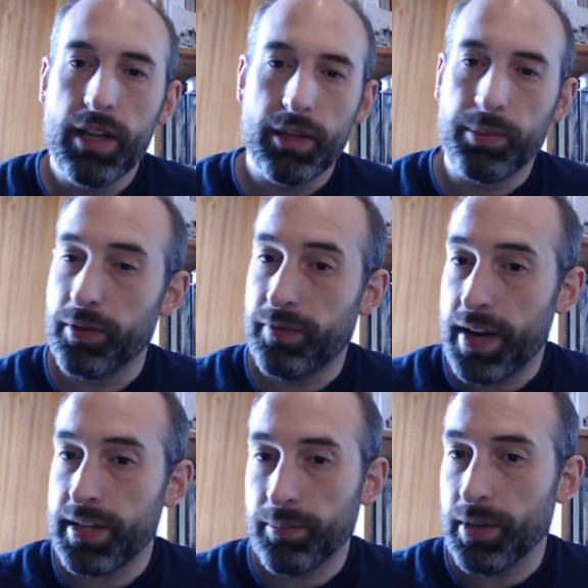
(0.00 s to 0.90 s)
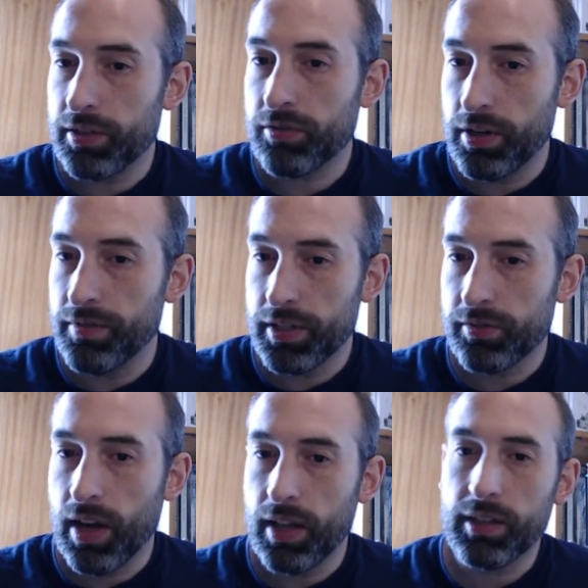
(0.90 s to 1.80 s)
The prophetic ministry of
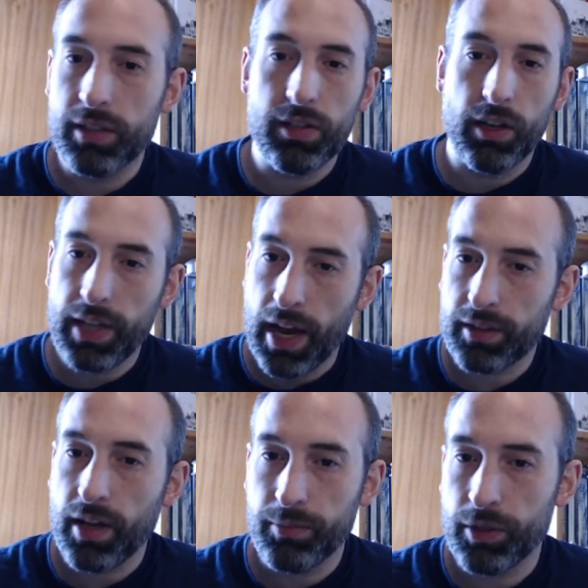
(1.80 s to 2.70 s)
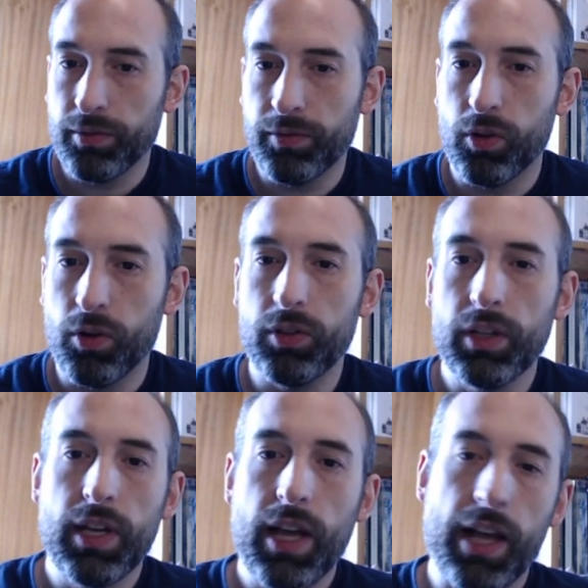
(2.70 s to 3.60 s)
Israel has not yet come to the fore,
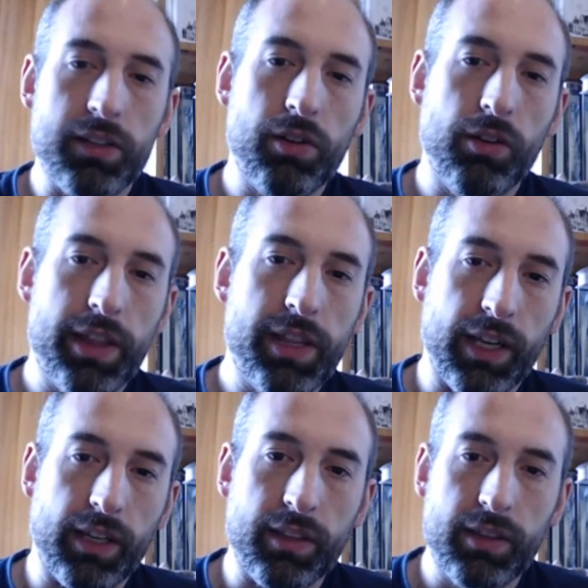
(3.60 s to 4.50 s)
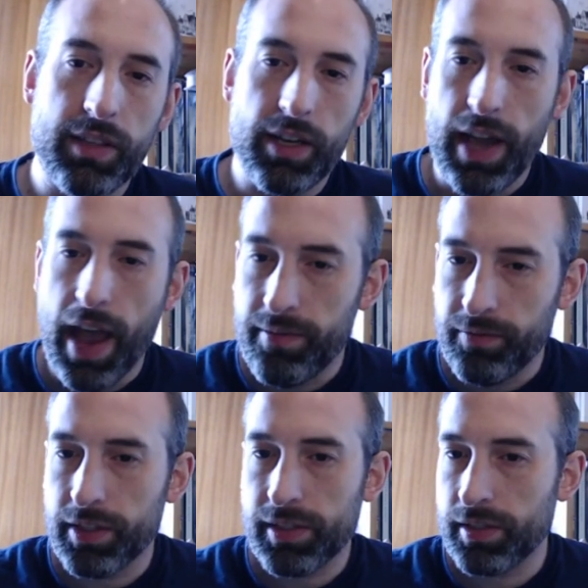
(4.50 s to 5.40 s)
and so I think the
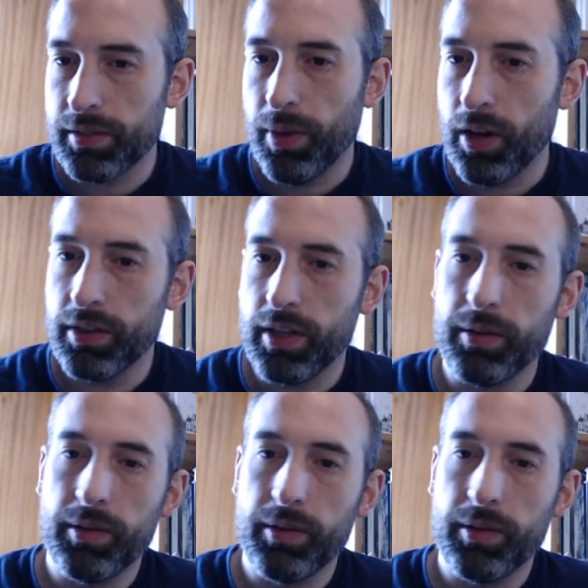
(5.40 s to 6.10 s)
emphasis upon the